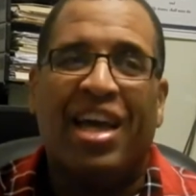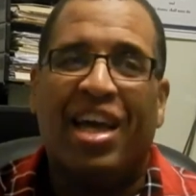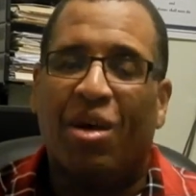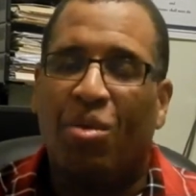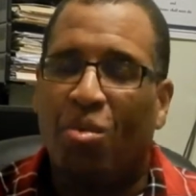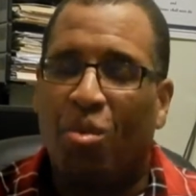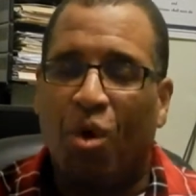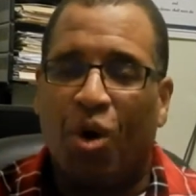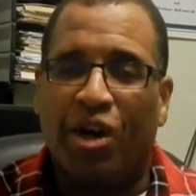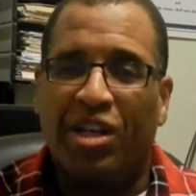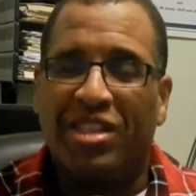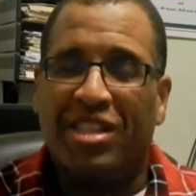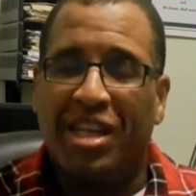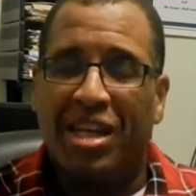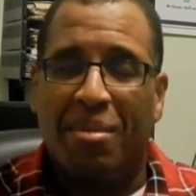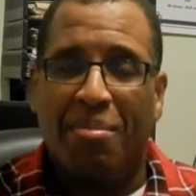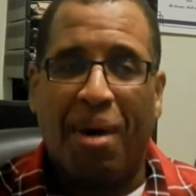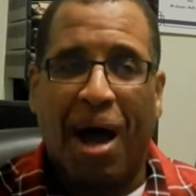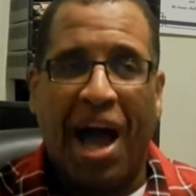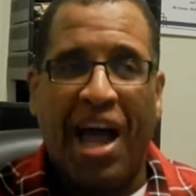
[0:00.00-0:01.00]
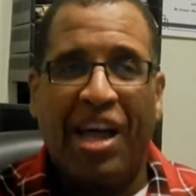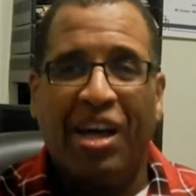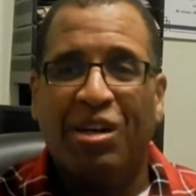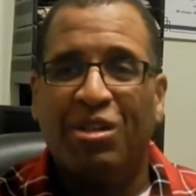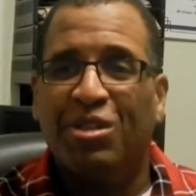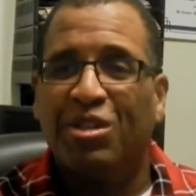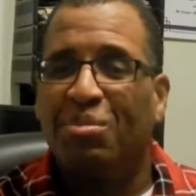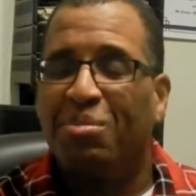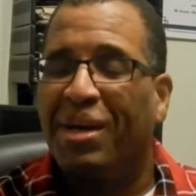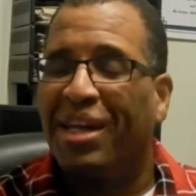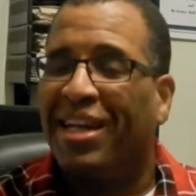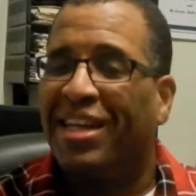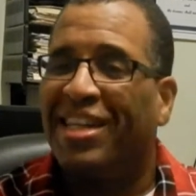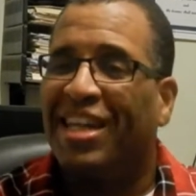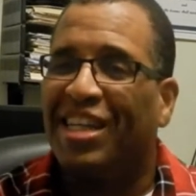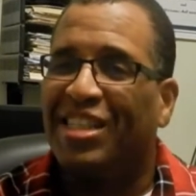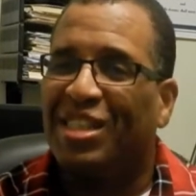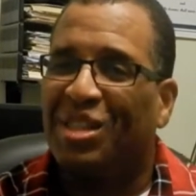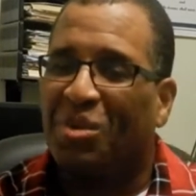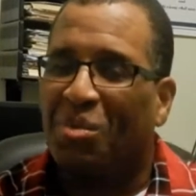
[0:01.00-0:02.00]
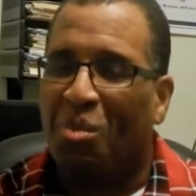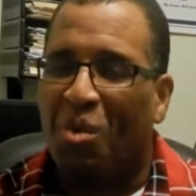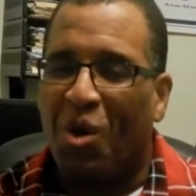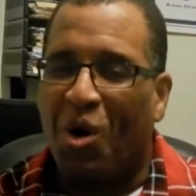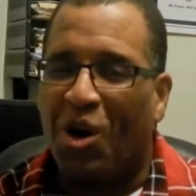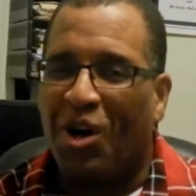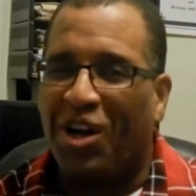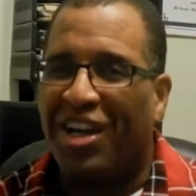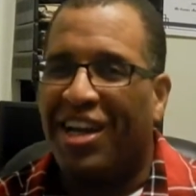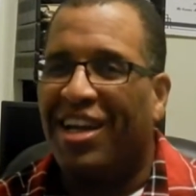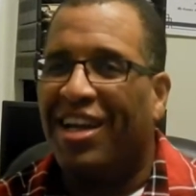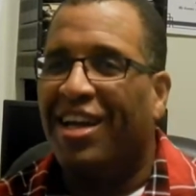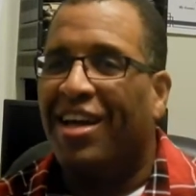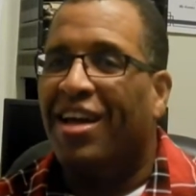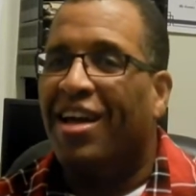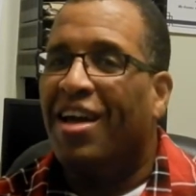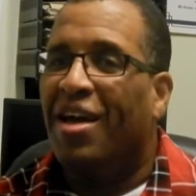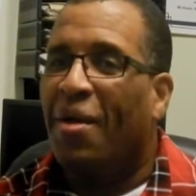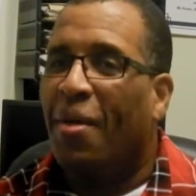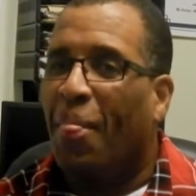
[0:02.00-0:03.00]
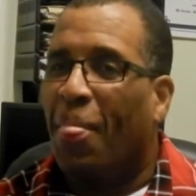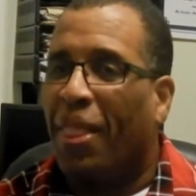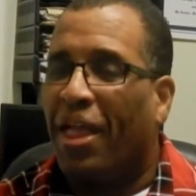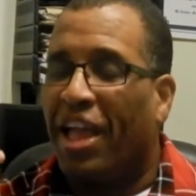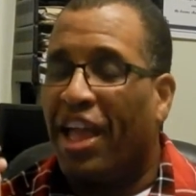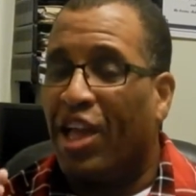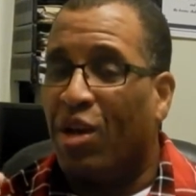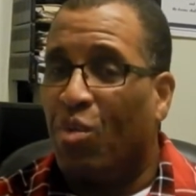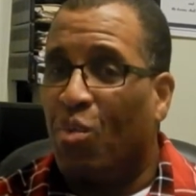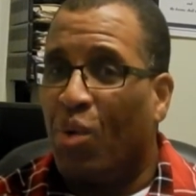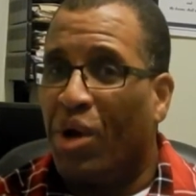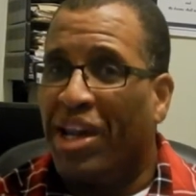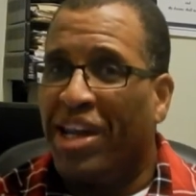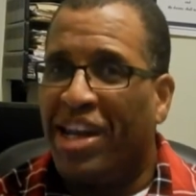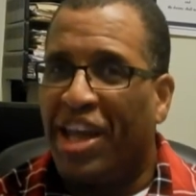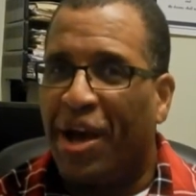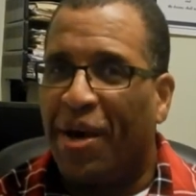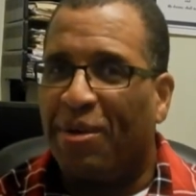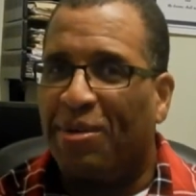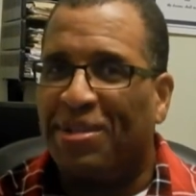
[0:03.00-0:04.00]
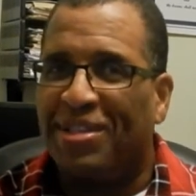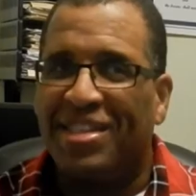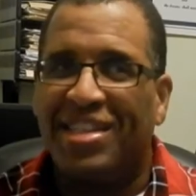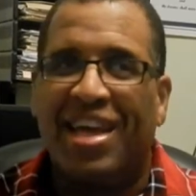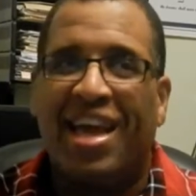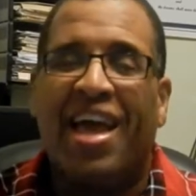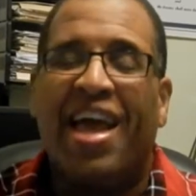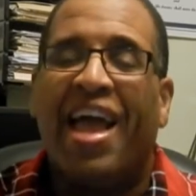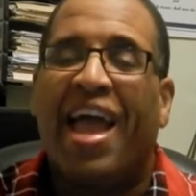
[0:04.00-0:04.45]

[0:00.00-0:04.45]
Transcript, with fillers: It works in the BIOS, but it doesn't work in Windows.